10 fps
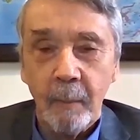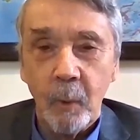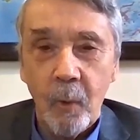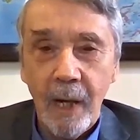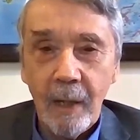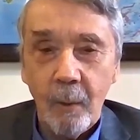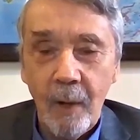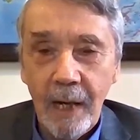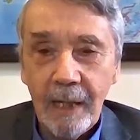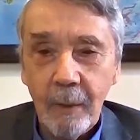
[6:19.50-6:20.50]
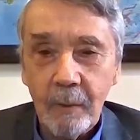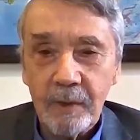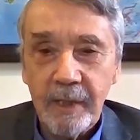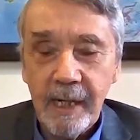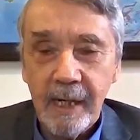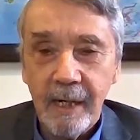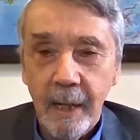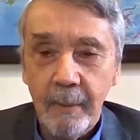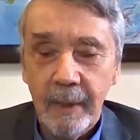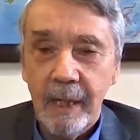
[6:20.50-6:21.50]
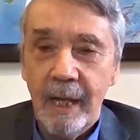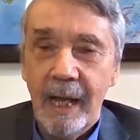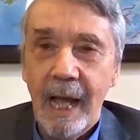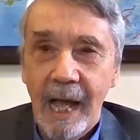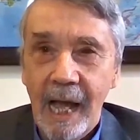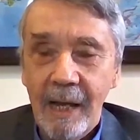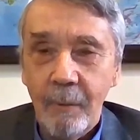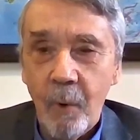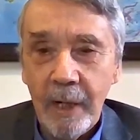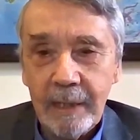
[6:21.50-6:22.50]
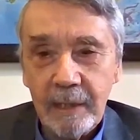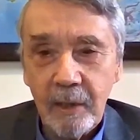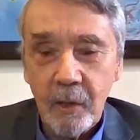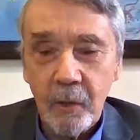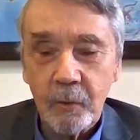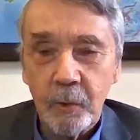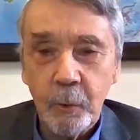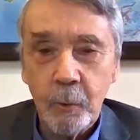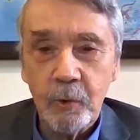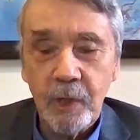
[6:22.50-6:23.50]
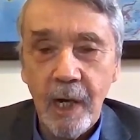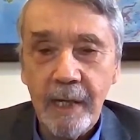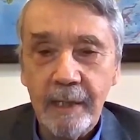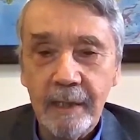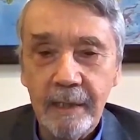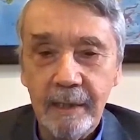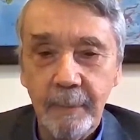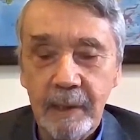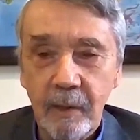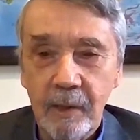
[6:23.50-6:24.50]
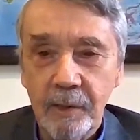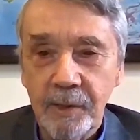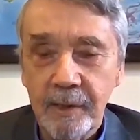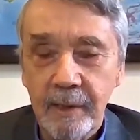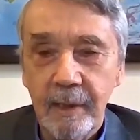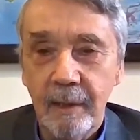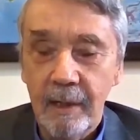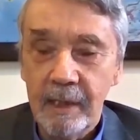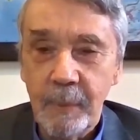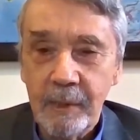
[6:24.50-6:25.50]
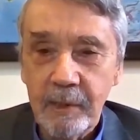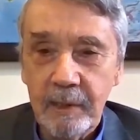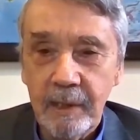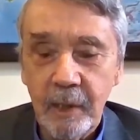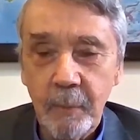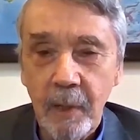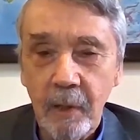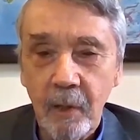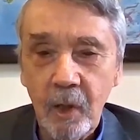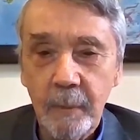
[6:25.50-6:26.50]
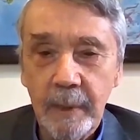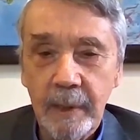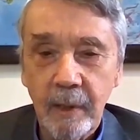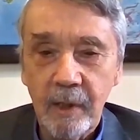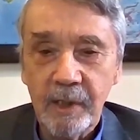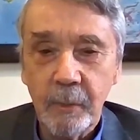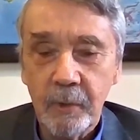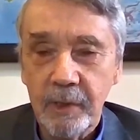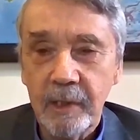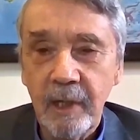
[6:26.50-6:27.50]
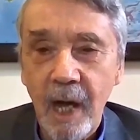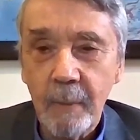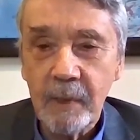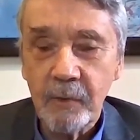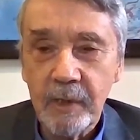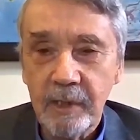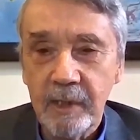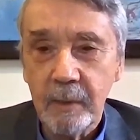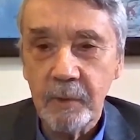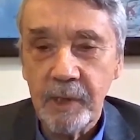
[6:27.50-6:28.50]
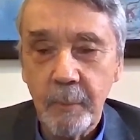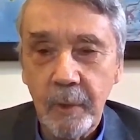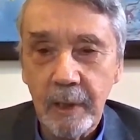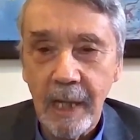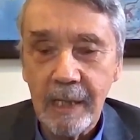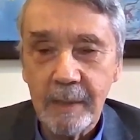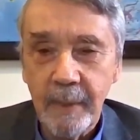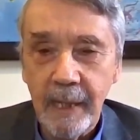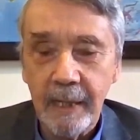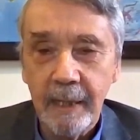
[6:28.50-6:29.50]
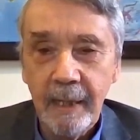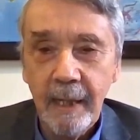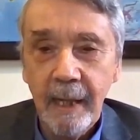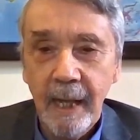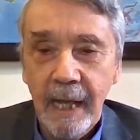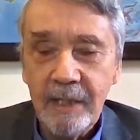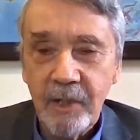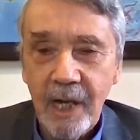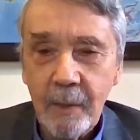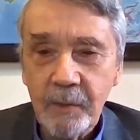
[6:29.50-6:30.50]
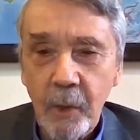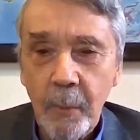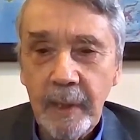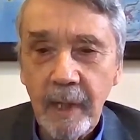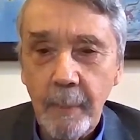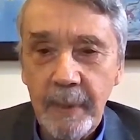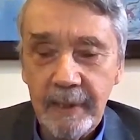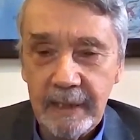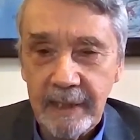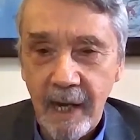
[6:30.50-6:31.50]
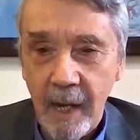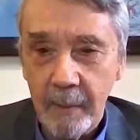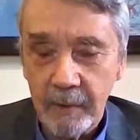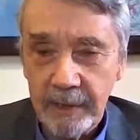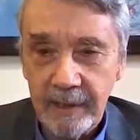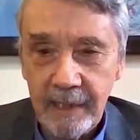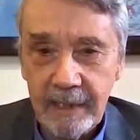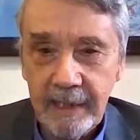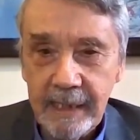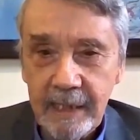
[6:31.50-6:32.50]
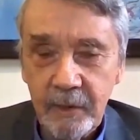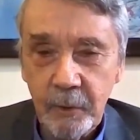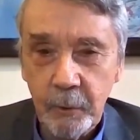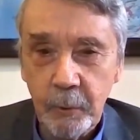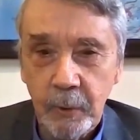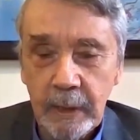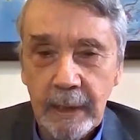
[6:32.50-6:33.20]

But while I was there, I mean, I wanted to go to China because, or especially to Inner Mongolia, because it was an autonomous region. It was somewhat like Tibet. And China was opening up at the time. It was 1982.